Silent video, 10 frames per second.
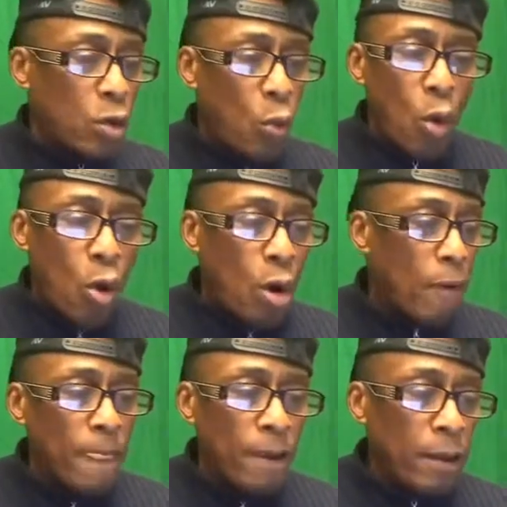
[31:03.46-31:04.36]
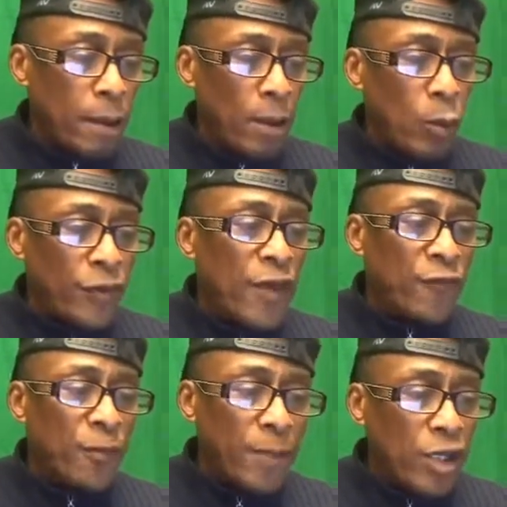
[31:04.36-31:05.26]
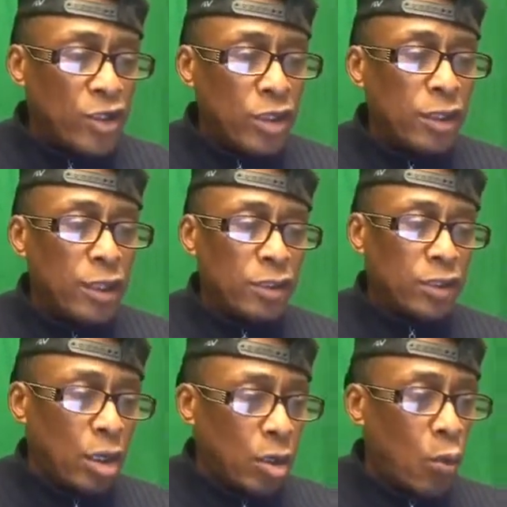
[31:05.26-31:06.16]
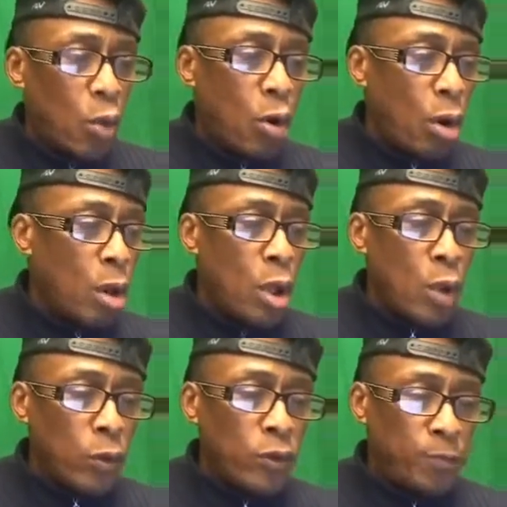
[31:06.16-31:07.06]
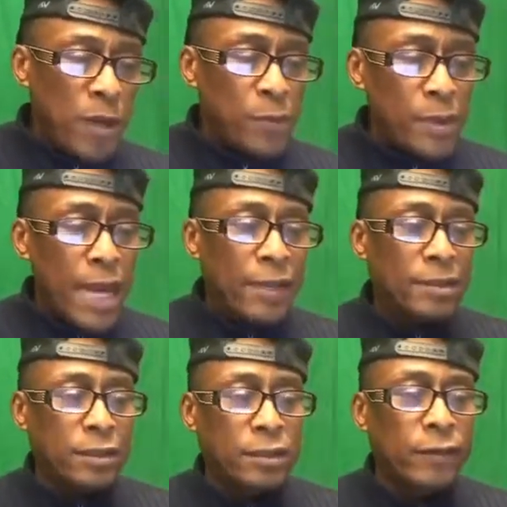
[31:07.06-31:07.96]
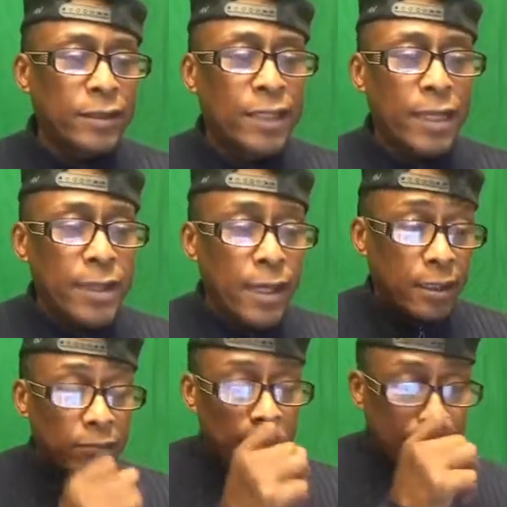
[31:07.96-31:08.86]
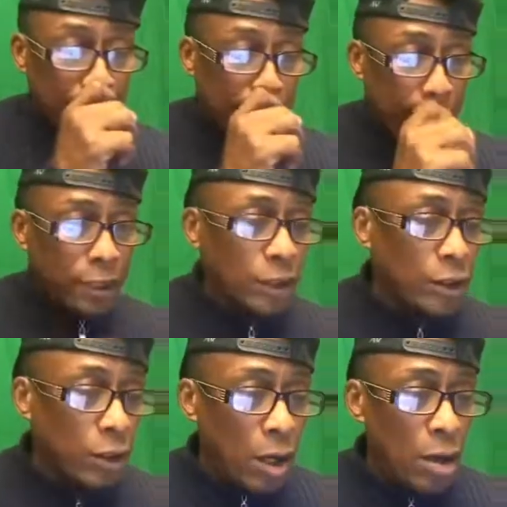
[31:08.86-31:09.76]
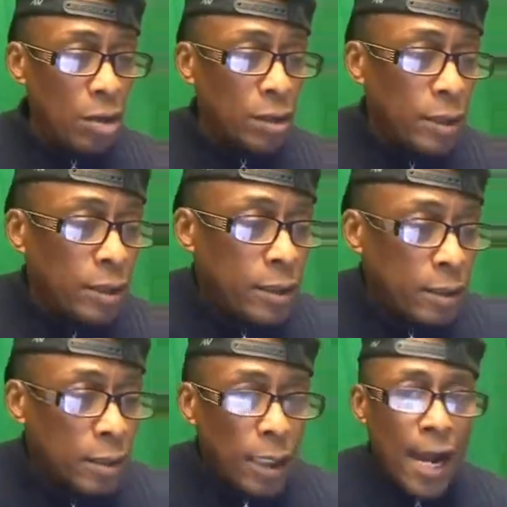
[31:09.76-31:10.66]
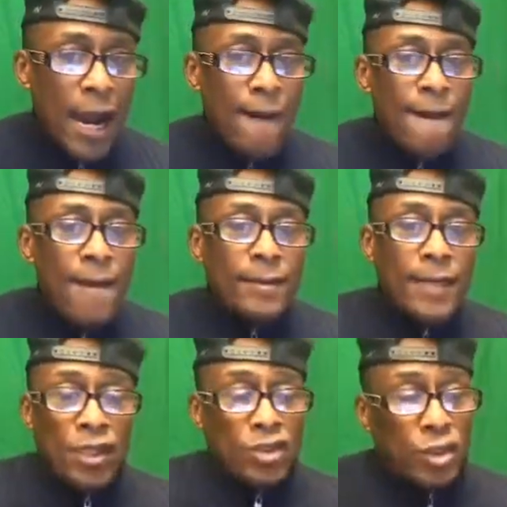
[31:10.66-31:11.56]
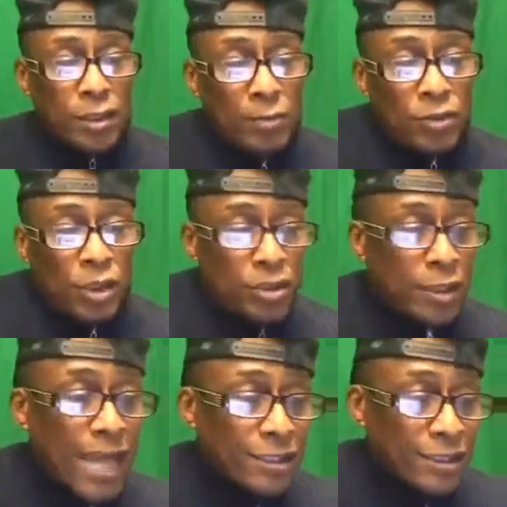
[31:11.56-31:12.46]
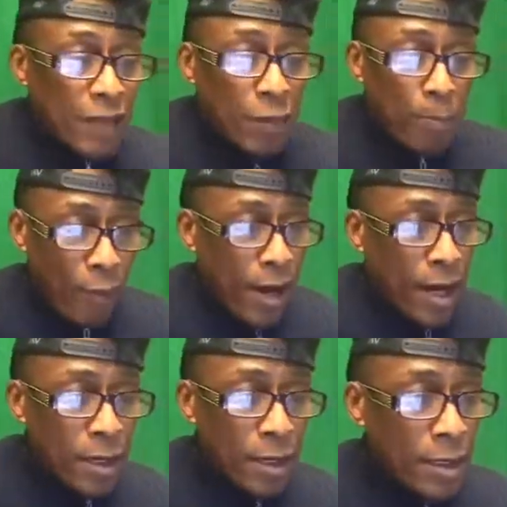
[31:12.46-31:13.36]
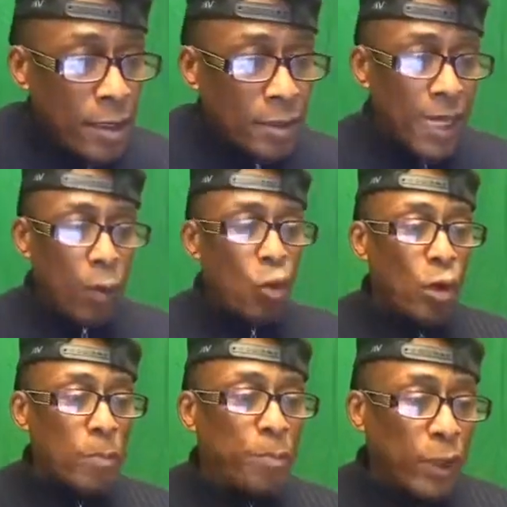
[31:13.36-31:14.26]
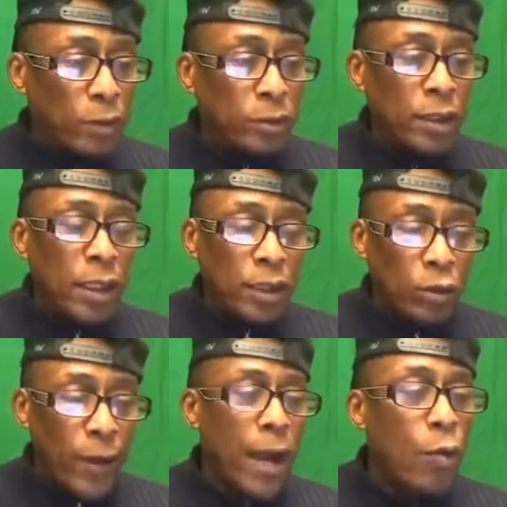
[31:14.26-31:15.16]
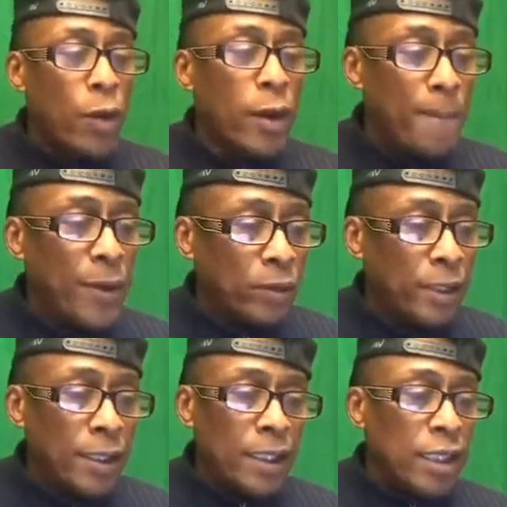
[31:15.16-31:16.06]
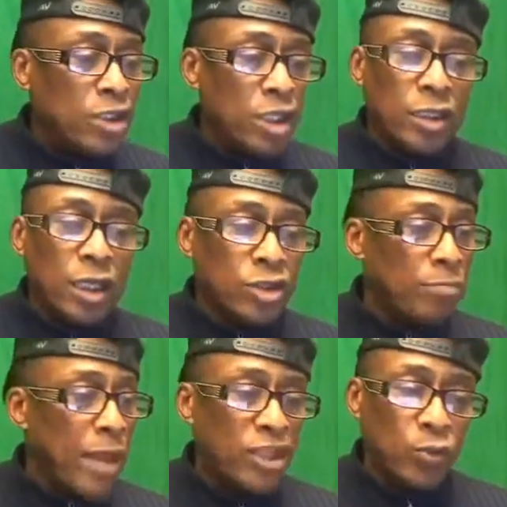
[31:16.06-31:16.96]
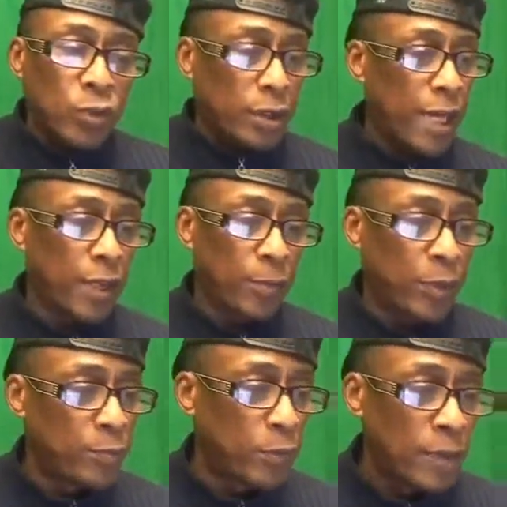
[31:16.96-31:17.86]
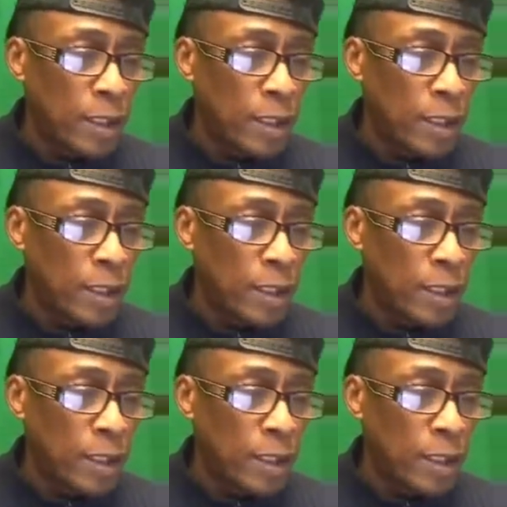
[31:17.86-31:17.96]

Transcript: of war with information and a tug of war with people, not necessarily Sarnetta, because me and Sarnetta get along. All right. I just have a brand that I want to build, and the way I want to build it, it just doesn't mesh with a lot of people.